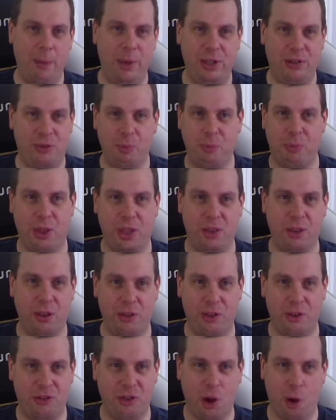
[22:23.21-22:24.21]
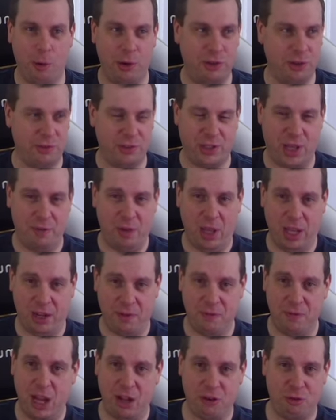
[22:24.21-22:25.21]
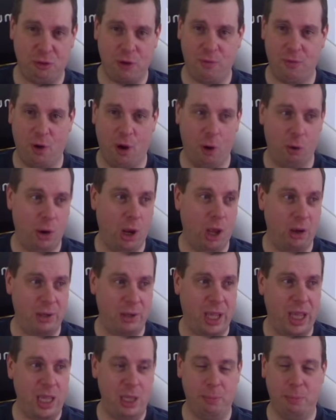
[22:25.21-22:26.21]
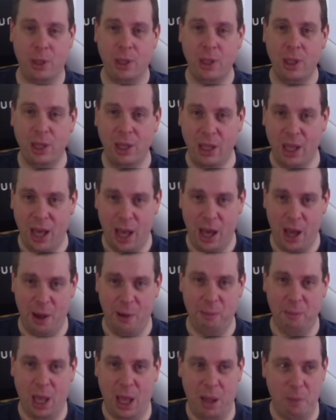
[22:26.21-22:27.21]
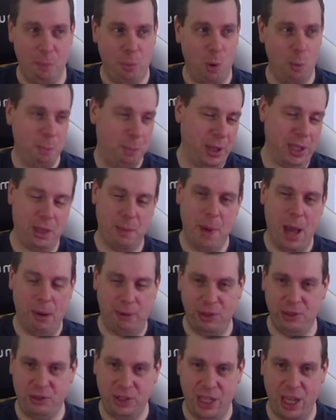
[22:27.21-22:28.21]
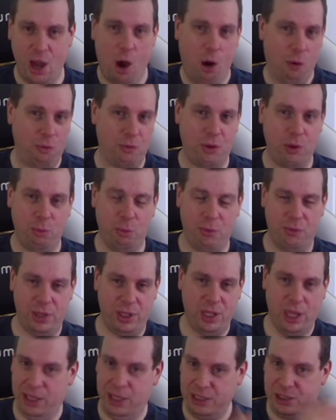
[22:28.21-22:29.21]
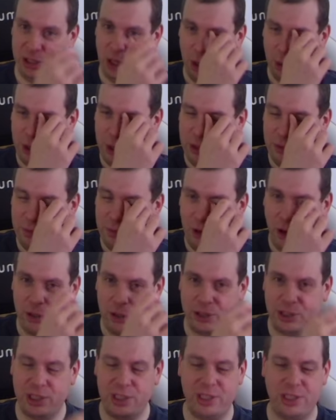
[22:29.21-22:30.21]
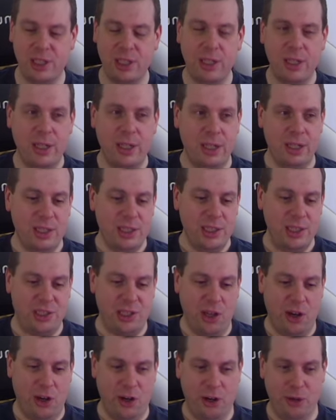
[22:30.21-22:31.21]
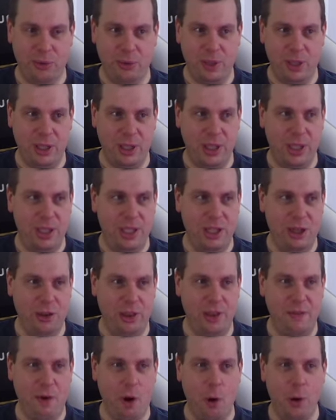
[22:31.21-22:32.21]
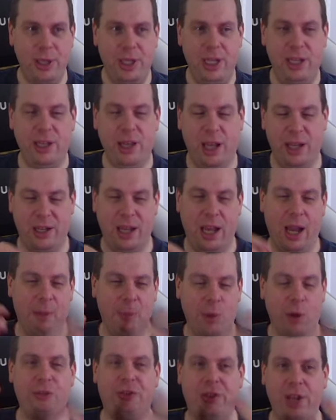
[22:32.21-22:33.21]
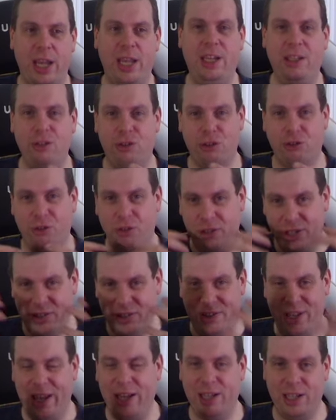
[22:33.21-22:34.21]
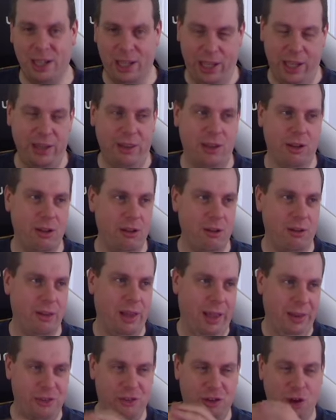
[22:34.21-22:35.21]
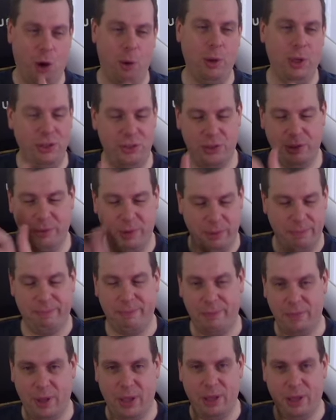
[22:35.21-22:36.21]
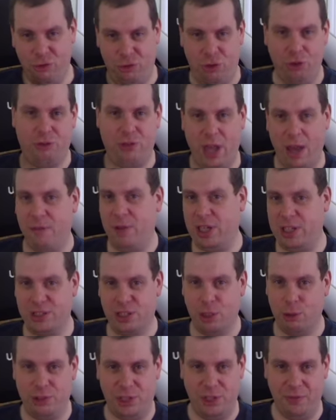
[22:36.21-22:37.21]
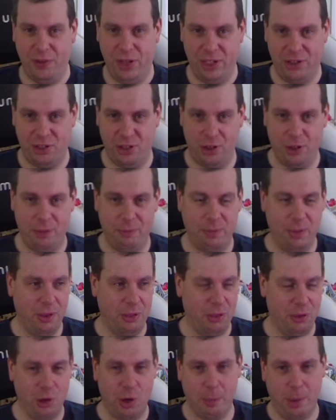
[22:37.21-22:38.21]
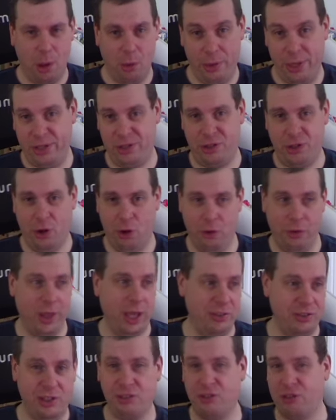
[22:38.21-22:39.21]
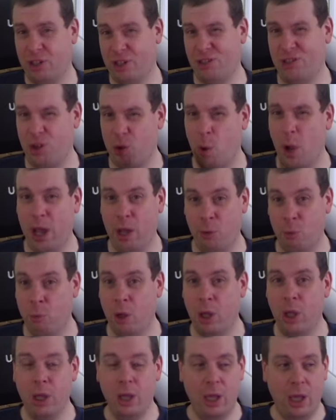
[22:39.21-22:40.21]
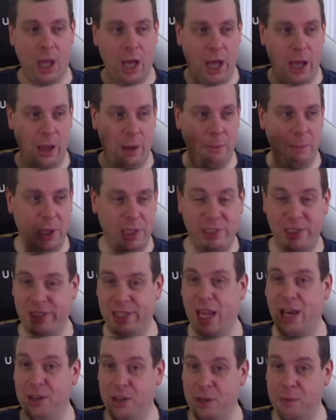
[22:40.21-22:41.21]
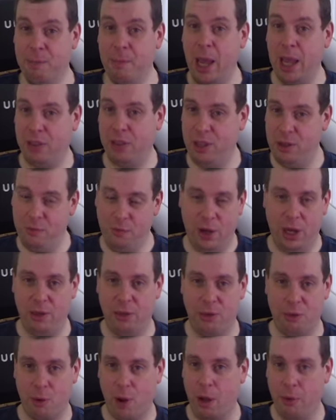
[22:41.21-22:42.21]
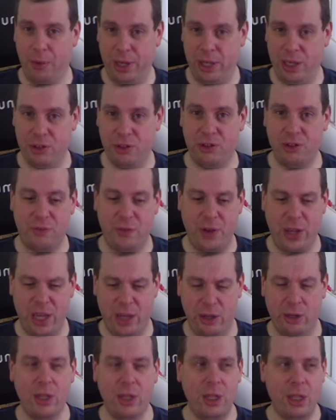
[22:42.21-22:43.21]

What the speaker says: I mean, it's something that the Taurians obviously have like a factory for and keep like pumping them out. You see it often within like Taurian forces. So, you know, they've already, like, I'm not saying just distinctly that like the Taurians just have exclusivity to the Thunderbolt. They don't. That's actually quite a standard mech that you find throughout the Inner Sphere.